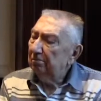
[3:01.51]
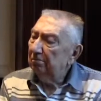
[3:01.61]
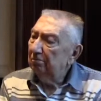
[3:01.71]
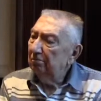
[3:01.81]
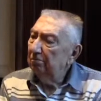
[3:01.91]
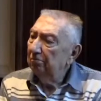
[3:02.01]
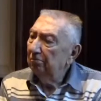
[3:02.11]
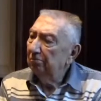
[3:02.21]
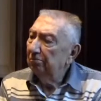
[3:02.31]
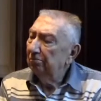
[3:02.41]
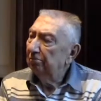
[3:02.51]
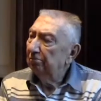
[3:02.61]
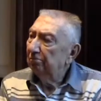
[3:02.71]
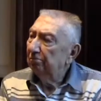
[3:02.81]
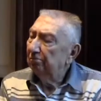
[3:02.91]

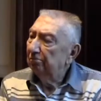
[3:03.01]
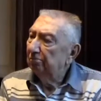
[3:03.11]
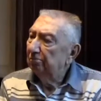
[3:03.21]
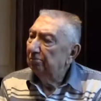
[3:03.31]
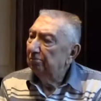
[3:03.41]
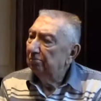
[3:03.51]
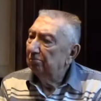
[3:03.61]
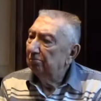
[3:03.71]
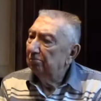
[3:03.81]
Nothing is said.